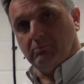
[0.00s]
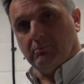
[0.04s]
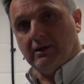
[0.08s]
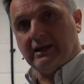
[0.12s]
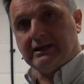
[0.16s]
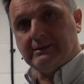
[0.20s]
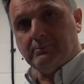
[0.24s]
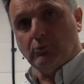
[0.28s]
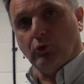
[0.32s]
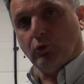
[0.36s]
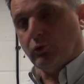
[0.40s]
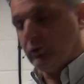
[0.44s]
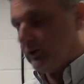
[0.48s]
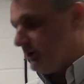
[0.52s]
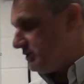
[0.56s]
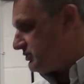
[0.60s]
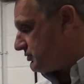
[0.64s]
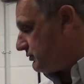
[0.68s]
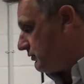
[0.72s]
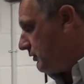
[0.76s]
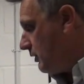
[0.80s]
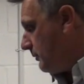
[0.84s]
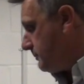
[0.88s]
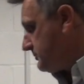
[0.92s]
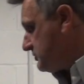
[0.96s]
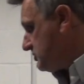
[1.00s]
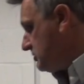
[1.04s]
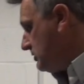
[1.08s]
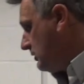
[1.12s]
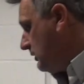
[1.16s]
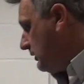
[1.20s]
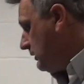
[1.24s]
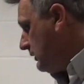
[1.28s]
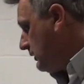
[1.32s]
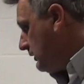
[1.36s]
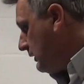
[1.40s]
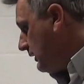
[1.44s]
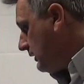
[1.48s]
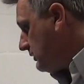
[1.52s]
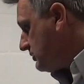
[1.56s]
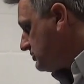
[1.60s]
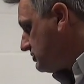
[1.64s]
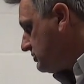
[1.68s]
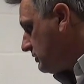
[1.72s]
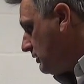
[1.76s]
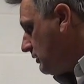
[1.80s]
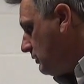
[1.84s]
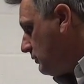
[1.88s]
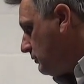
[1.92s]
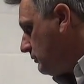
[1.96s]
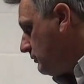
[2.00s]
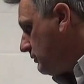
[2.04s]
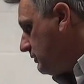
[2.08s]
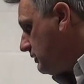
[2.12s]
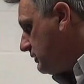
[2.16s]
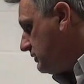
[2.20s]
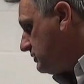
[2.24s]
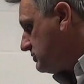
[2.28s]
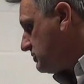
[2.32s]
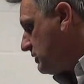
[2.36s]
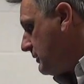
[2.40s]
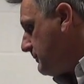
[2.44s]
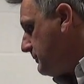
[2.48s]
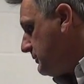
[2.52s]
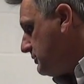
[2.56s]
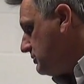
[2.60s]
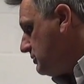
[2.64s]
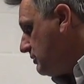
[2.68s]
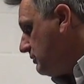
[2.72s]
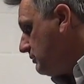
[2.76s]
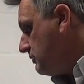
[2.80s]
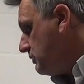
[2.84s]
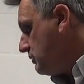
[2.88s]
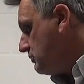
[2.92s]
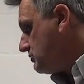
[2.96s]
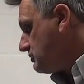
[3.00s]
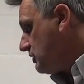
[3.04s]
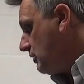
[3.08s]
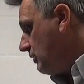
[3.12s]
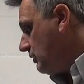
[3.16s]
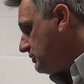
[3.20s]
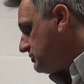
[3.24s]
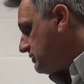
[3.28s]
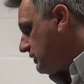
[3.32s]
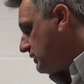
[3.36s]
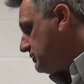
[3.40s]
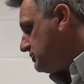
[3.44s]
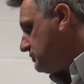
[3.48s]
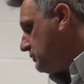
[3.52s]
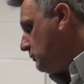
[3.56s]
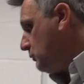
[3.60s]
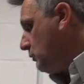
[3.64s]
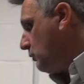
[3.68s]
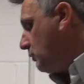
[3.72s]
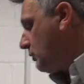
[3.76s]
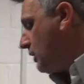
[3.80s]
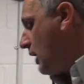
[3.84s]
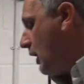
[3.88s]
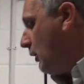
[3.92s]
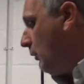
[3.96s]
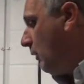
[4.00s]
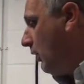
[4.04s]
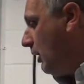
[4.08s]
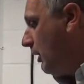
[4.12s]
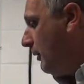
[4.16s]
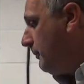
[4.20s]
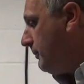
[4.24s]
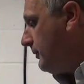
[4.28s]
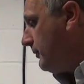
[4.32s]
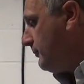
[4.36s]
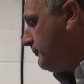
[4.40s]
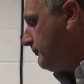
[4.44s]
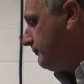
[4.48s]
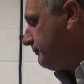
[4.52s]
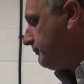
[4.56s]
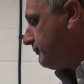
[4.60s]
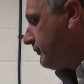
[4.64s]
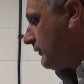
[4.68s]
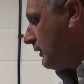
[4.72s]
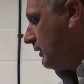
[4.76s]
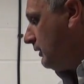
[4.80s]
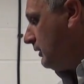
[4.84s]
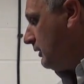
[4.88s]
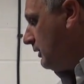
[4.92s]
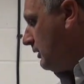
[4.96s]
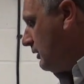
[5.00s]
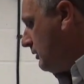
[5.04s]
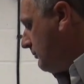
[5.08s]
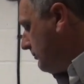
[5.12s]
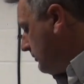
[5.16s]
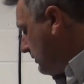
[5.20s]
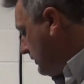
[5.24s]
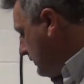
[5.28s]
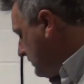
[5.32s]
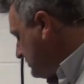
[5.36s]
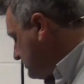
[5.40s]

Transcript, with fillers: many more interrupts, and so the CPU utilization will go up. But